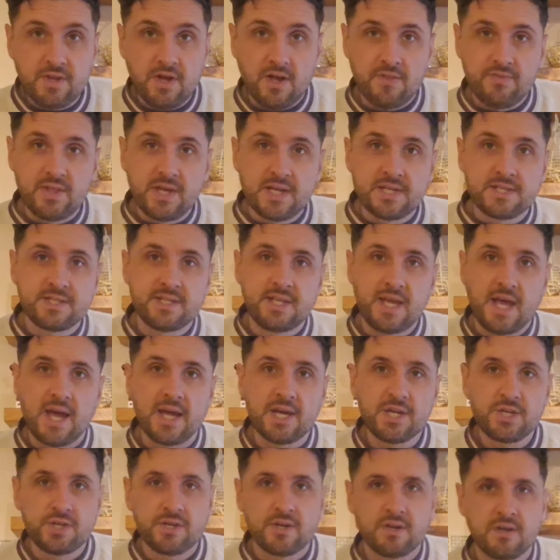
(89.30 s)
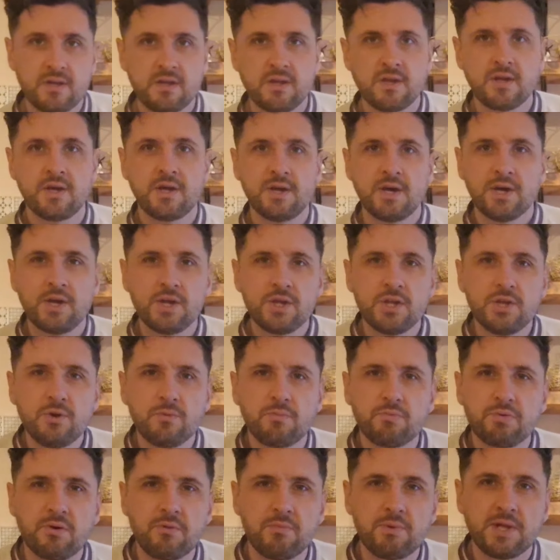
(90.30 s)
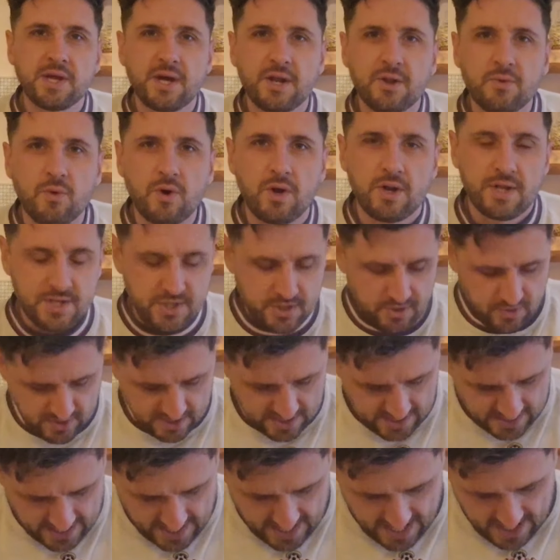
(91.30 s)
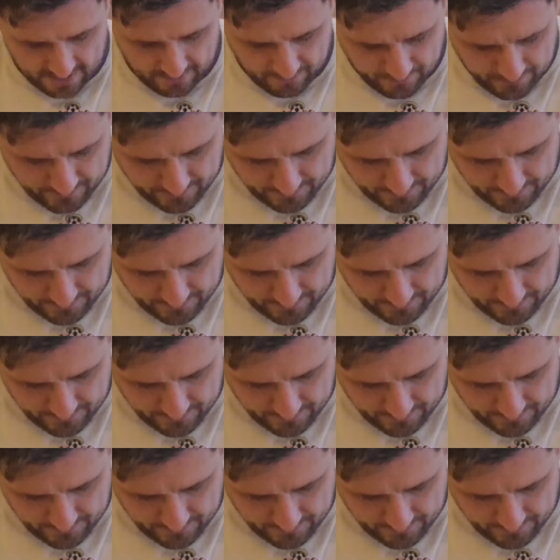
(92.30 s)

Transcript: done this dish, you're probably going to want to do it again.